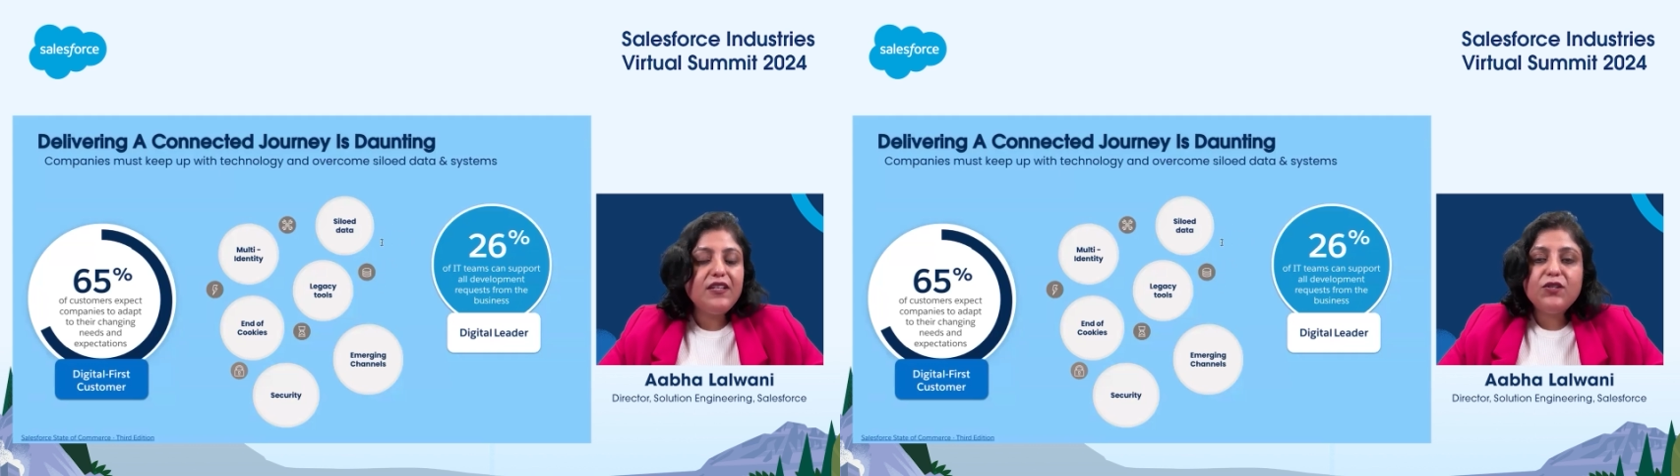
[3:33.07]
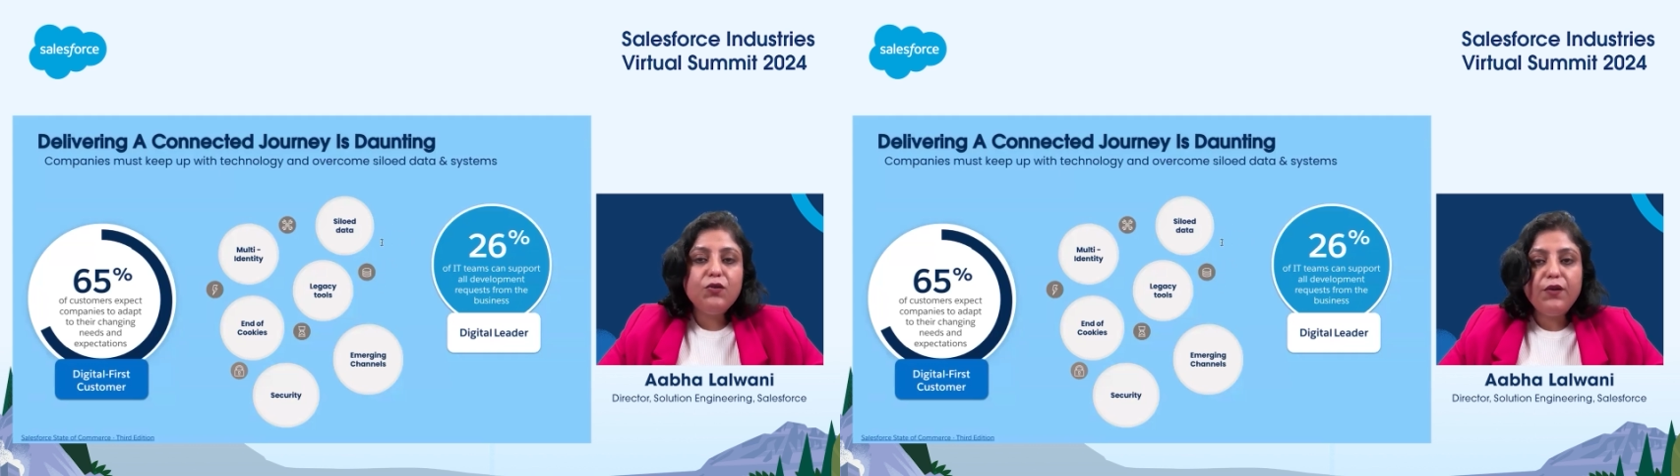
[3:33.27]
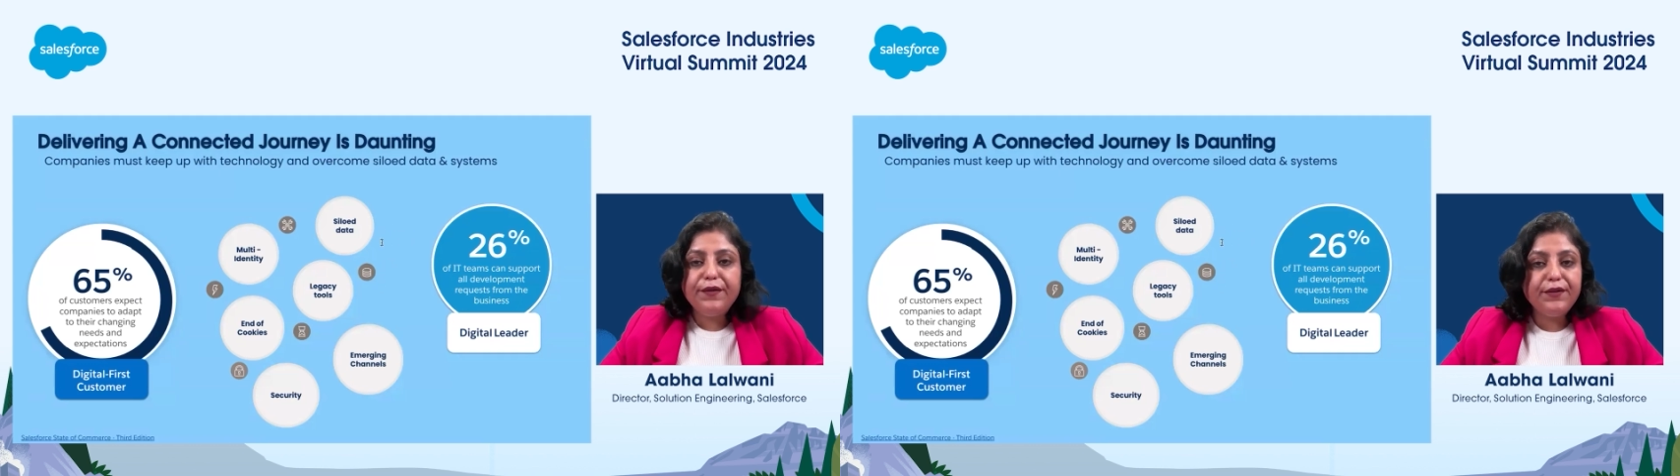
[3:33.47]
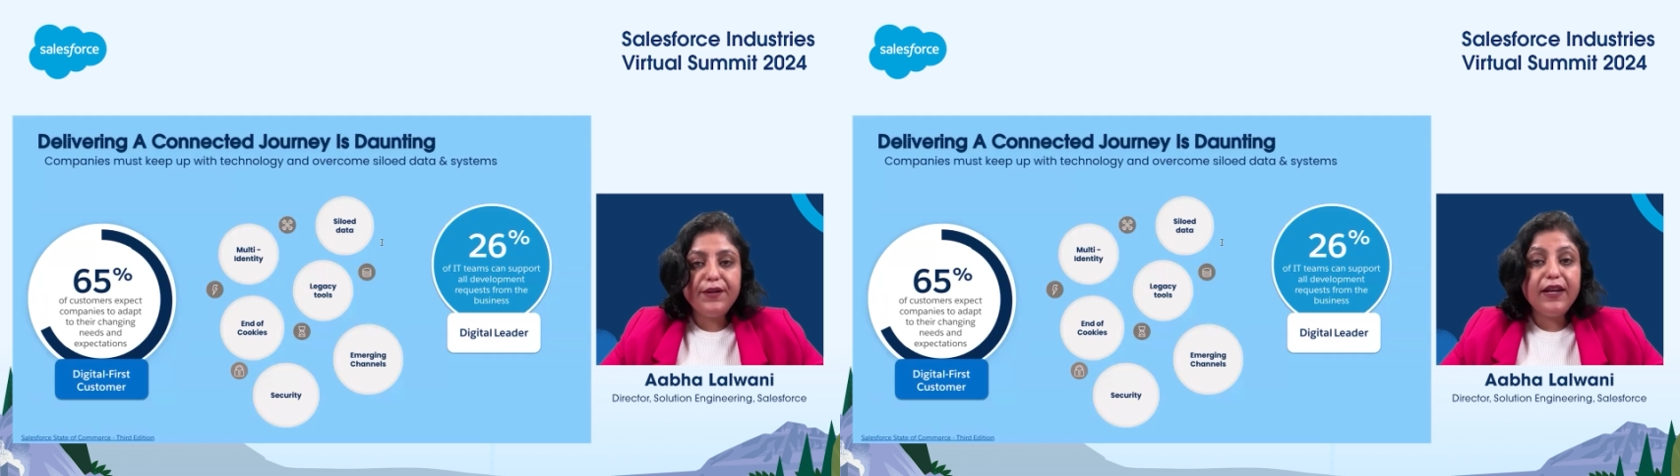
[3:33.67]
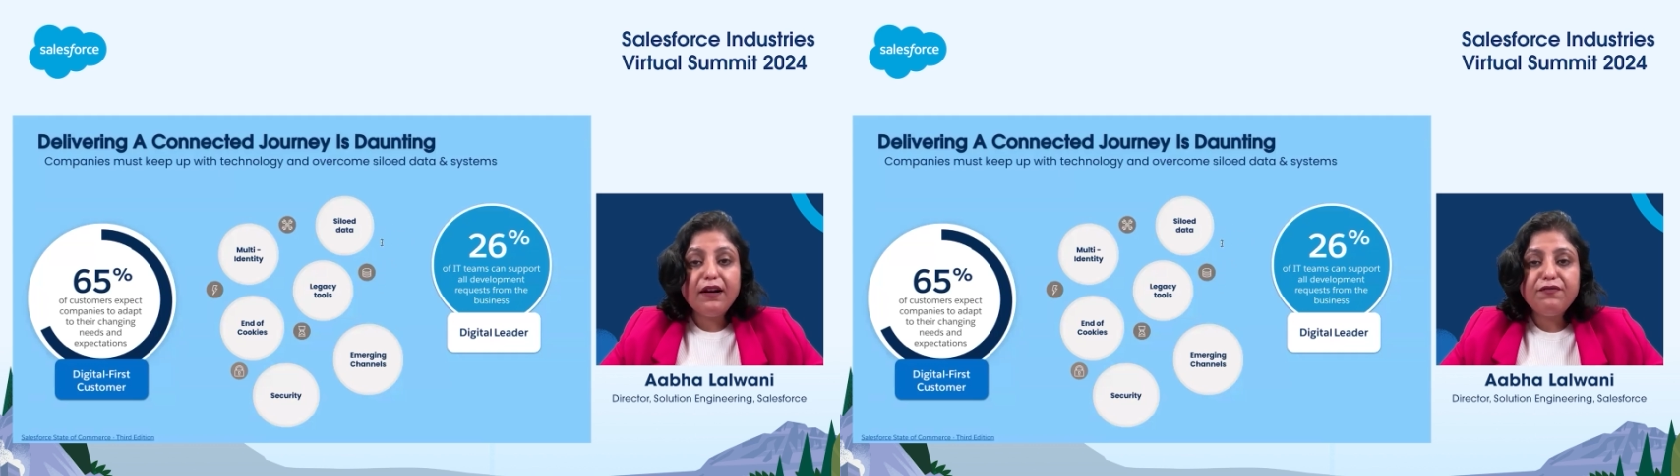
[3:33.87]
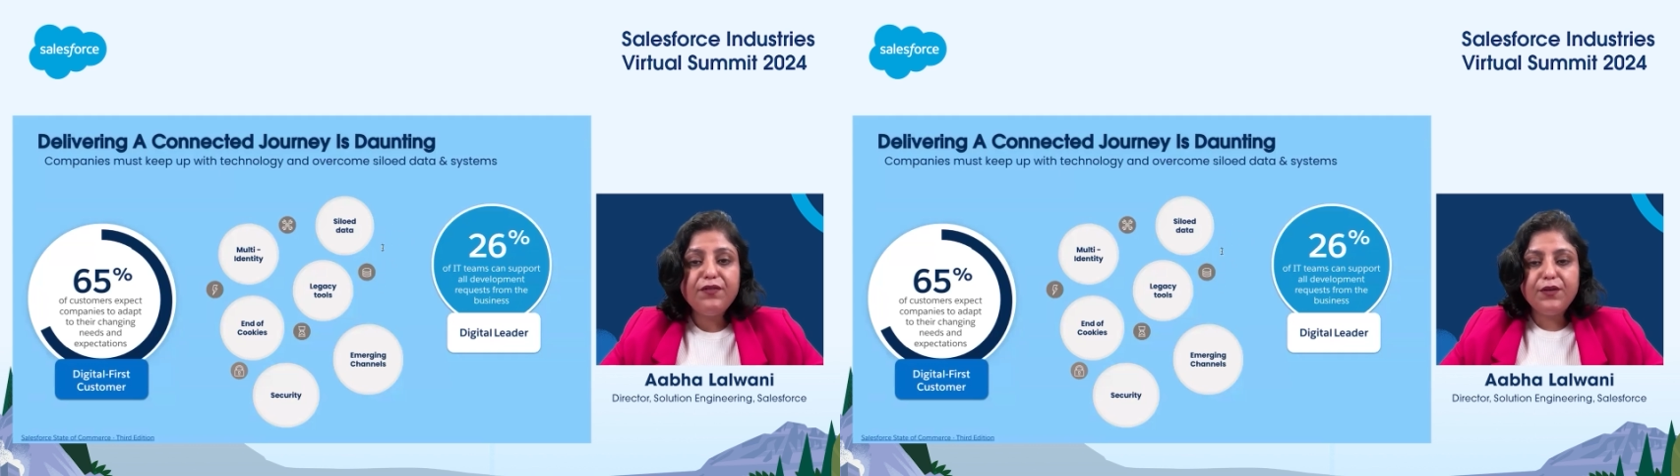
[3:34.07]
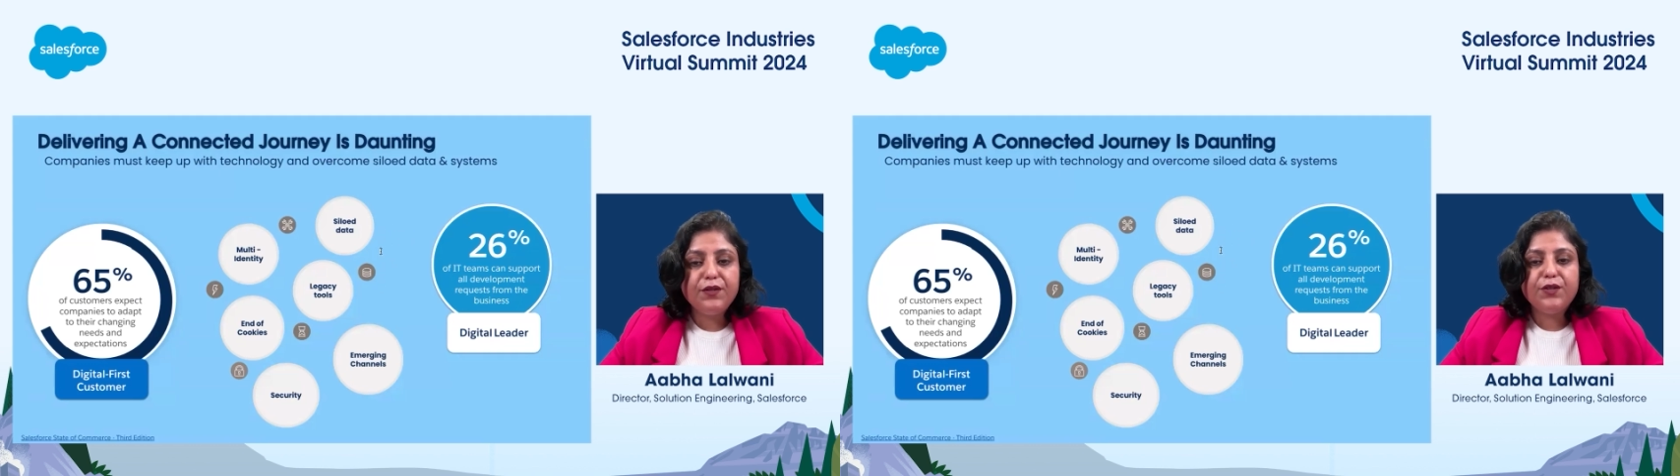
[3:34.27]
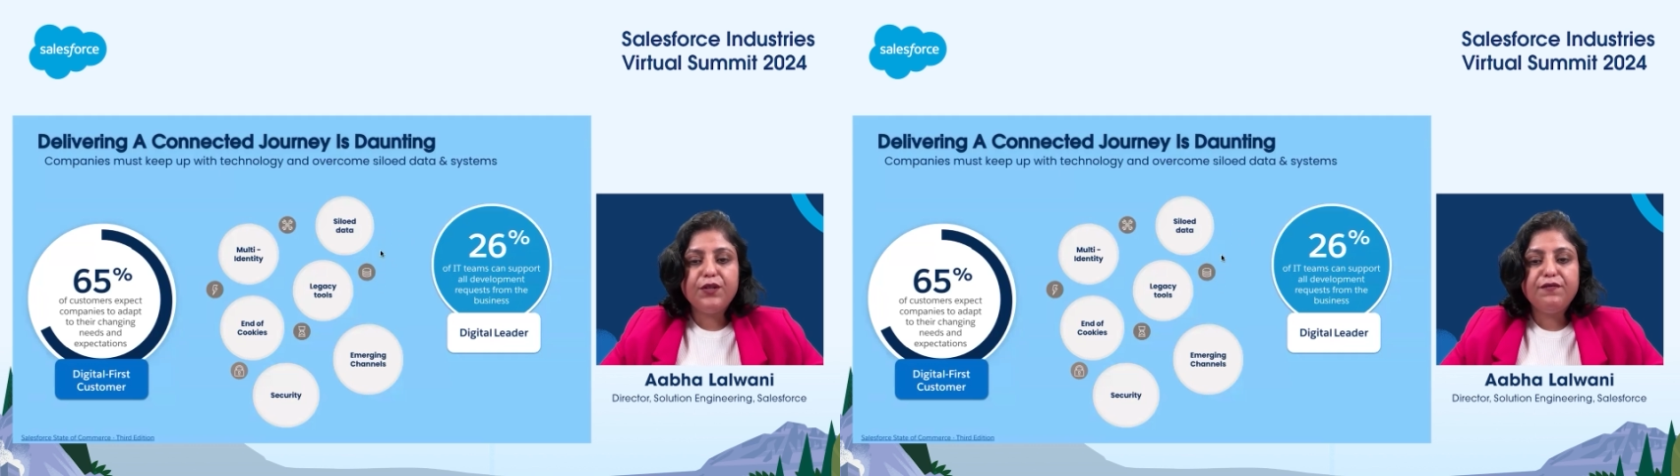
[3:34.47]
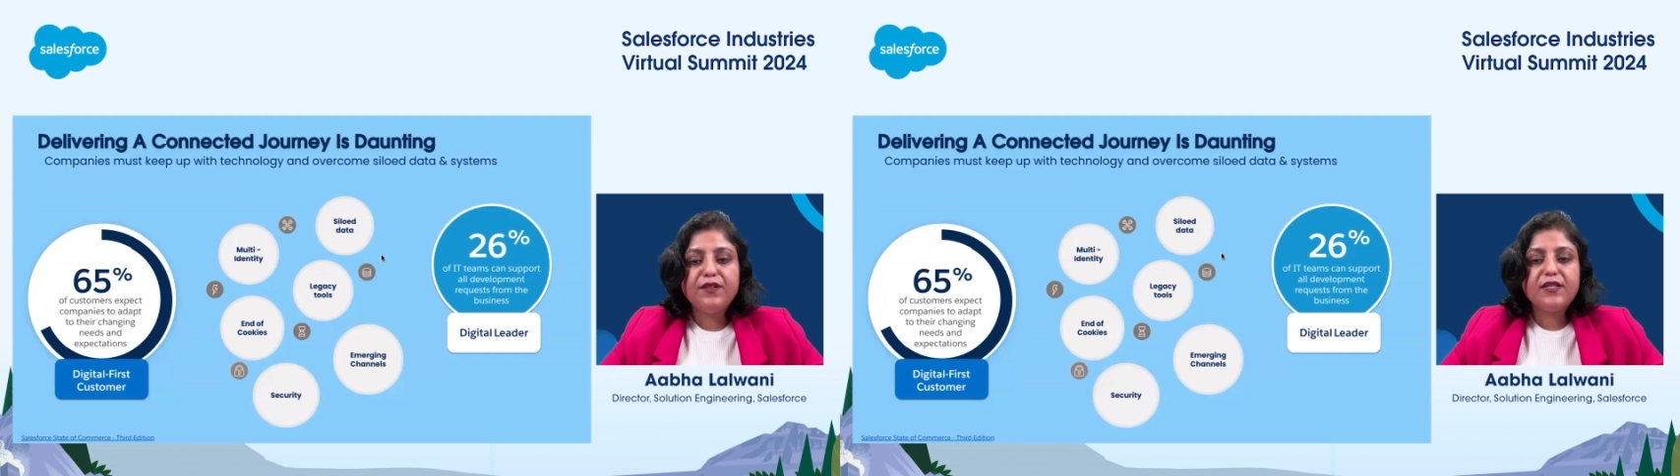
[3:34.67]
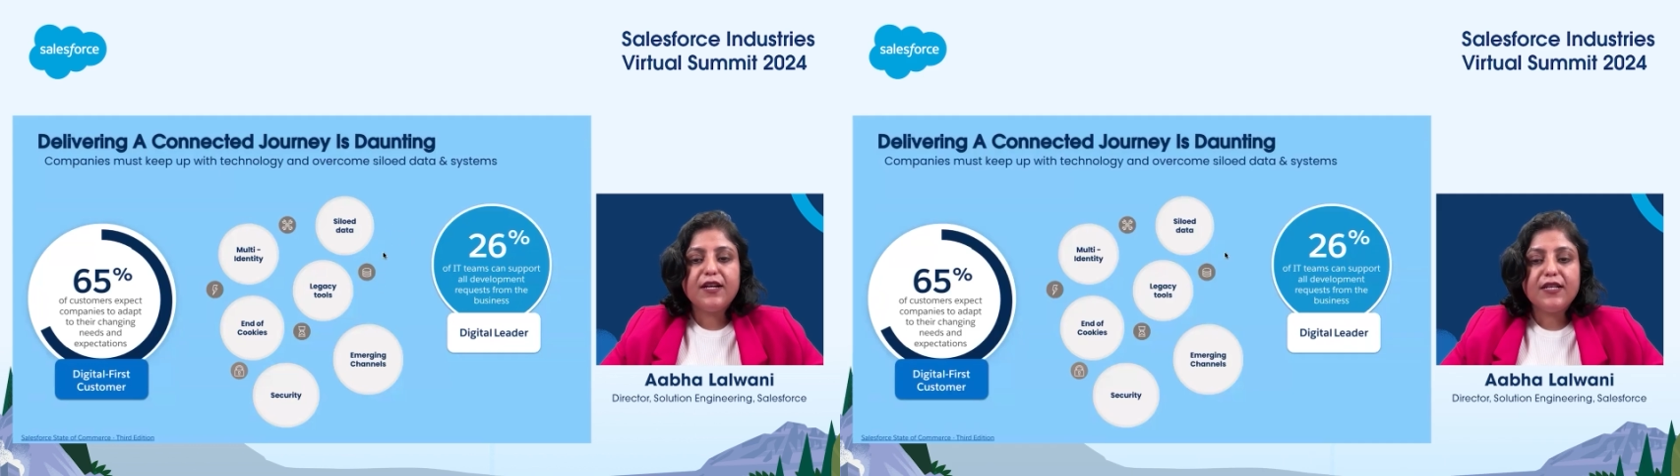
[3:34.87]
it's no longer enough for a digital
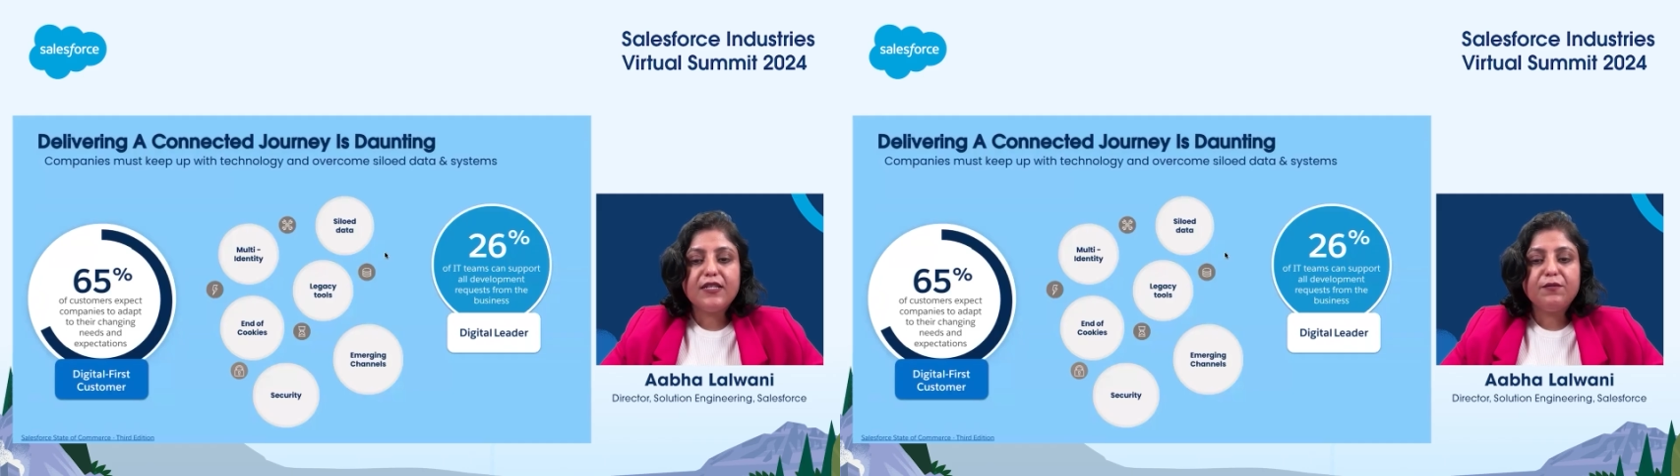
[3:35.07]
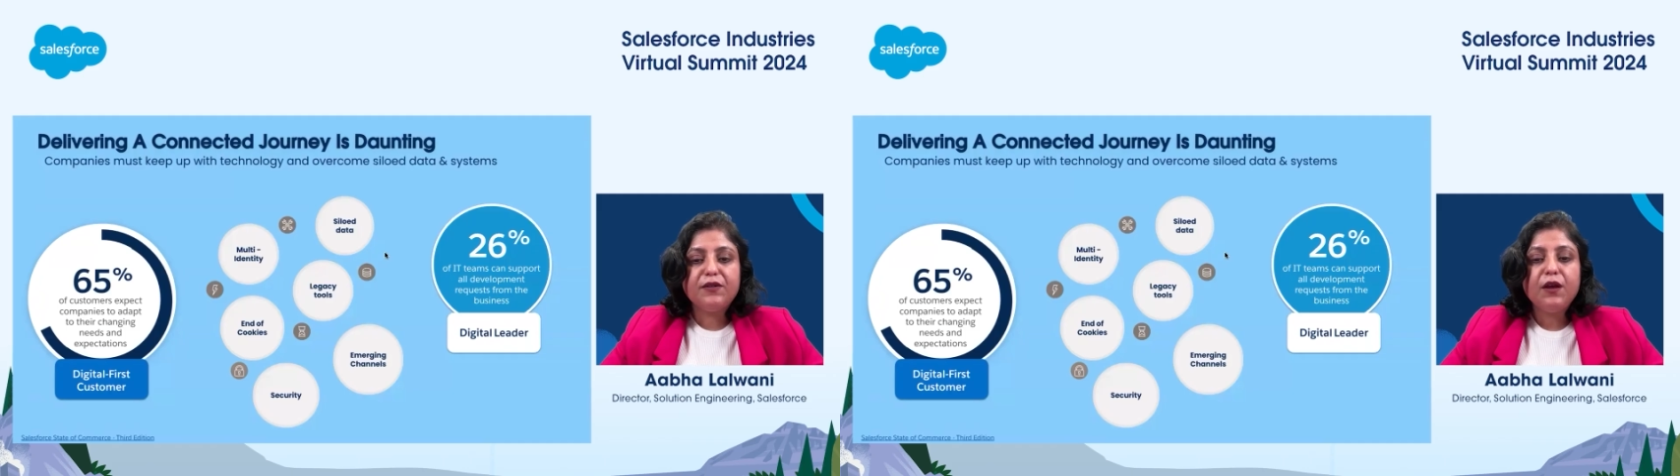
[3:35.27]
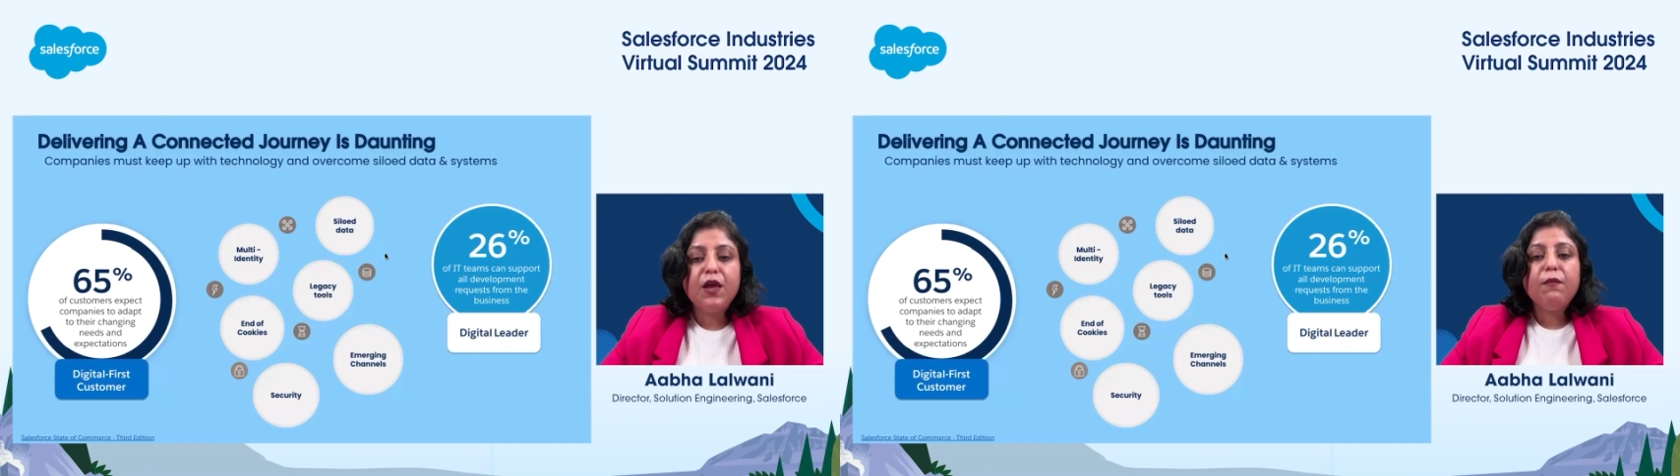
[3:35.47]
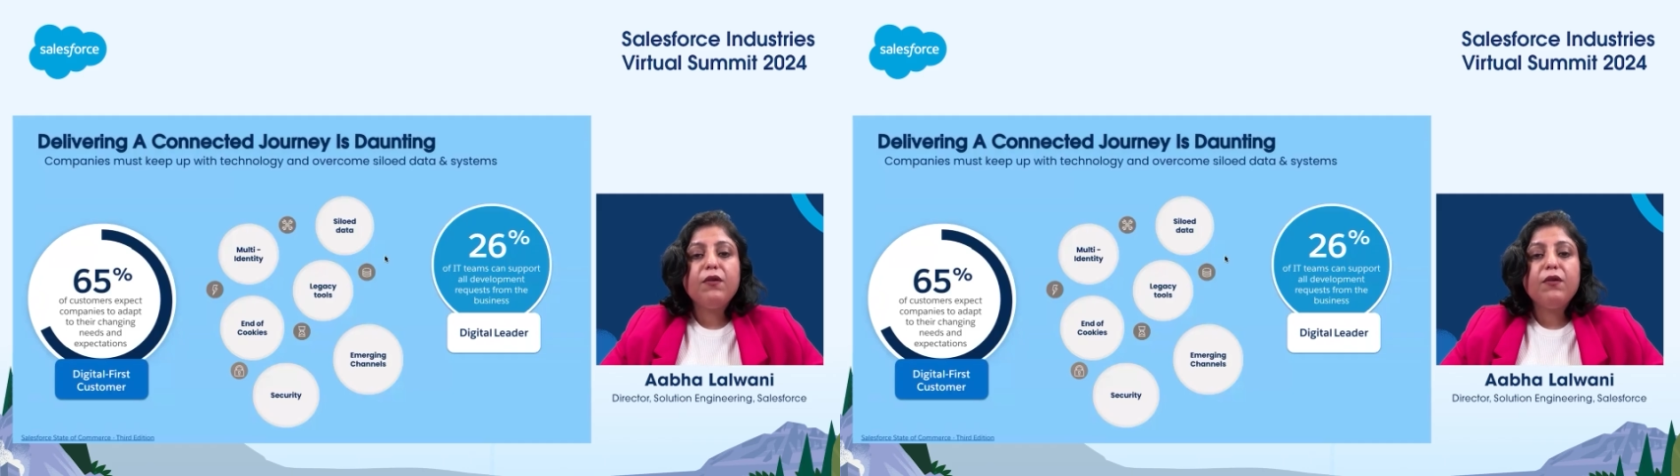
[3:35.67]
first customer